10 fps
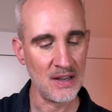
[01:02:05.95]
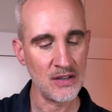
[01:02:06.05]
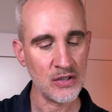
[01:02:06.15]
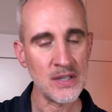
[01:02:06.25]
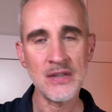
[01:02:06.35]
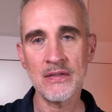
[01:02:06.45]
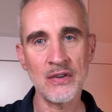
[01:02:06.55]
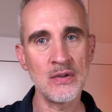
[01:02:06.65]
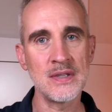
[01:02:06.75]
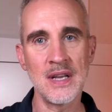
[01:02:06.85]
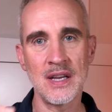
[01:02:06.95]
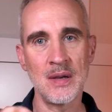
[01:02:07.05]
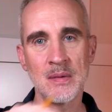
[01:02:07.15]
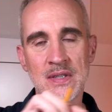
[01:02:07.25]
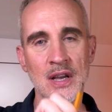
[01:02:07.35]
just their first
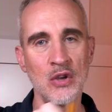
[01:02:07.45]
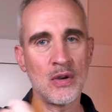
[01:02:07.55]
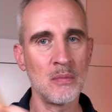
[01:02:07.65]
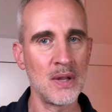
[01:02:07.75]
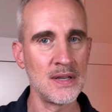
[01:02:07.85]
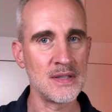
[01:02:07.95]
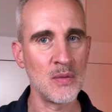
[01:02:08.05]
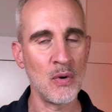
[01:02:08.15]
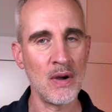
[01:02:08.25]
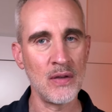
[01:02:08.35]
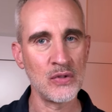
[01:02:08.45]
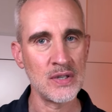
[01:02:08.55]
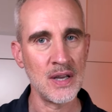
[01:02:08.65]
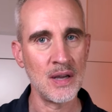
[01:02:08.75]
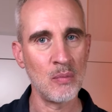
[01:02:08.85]
names, and you can place them around the
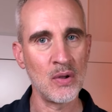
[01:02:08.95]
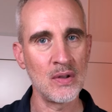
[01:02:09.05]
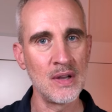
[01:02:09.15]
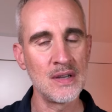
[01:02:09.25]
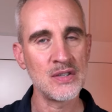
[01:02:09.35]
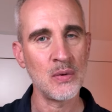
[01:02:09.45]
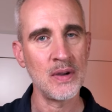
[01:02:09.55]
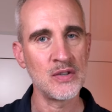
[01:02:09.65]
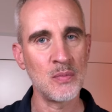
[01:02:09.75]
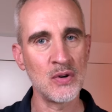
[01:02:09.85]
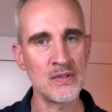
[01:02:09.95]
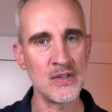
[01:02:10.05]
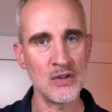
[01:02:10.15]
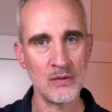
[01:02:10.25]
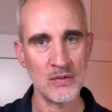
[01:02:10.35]
table so each person
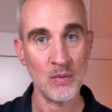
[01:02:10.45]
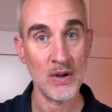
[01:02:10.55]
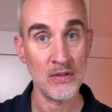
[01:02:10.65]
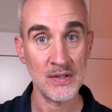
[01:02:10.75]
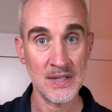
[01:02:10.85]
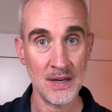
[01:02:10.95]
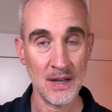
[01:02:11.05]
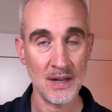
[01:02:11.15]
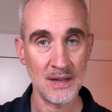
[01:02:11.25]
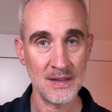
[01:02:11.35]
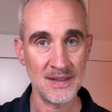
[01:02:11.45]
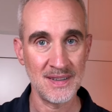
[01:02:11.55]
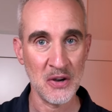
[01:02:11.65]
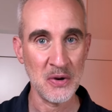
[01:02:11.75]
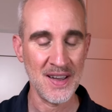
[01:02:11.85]
knows where they're sitting.
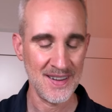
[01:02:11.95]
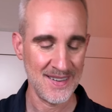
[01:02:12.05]
Okay.